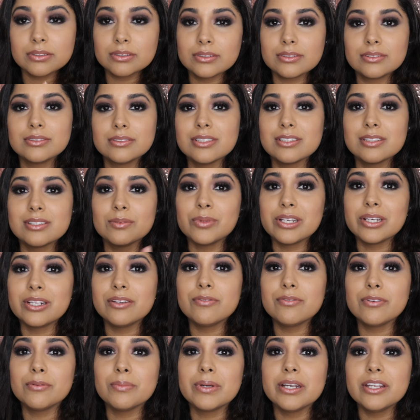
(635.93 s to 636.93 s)
because I'm
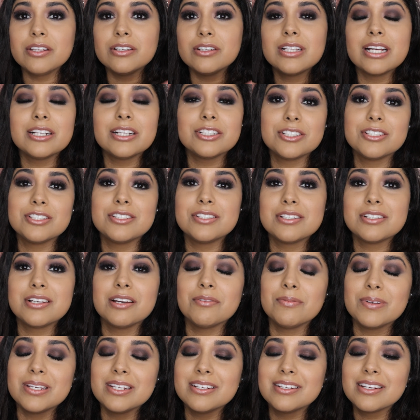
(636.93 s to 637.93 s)
waiting for my other lashes to
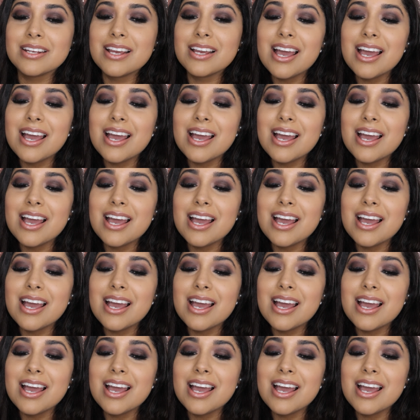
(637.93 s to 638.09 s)
come in.